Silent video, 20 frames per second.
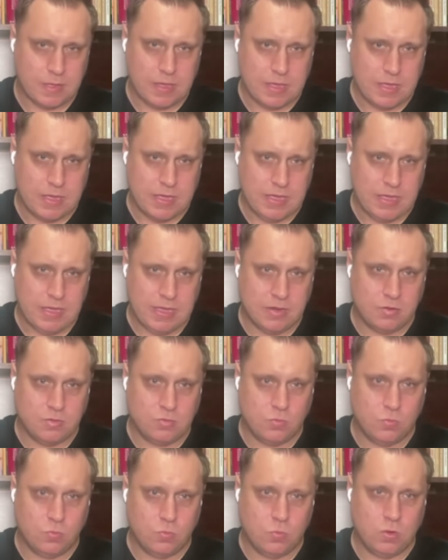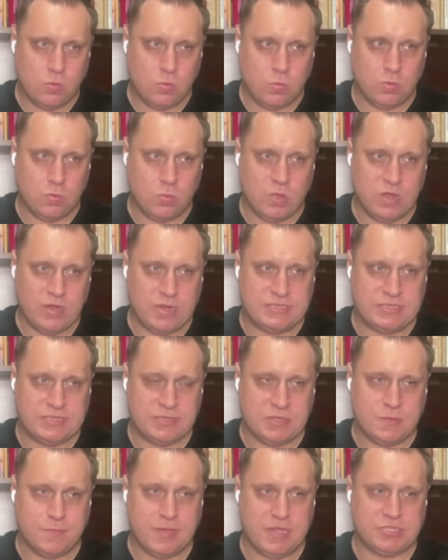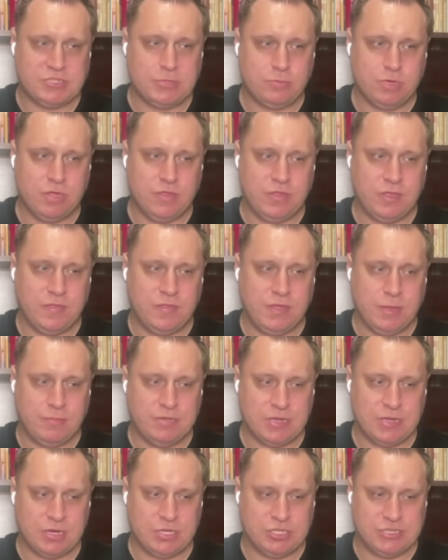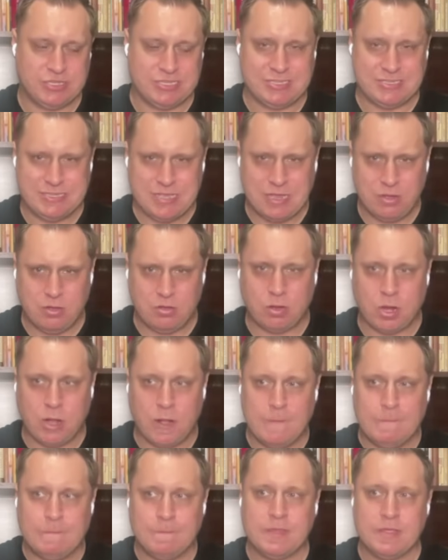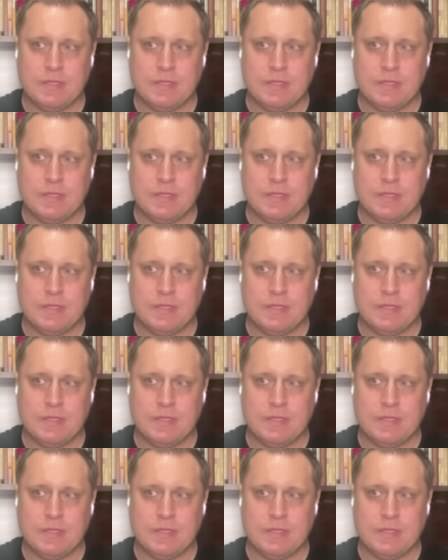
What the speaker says: And what we're witnessing, especially within the abduction syndrome,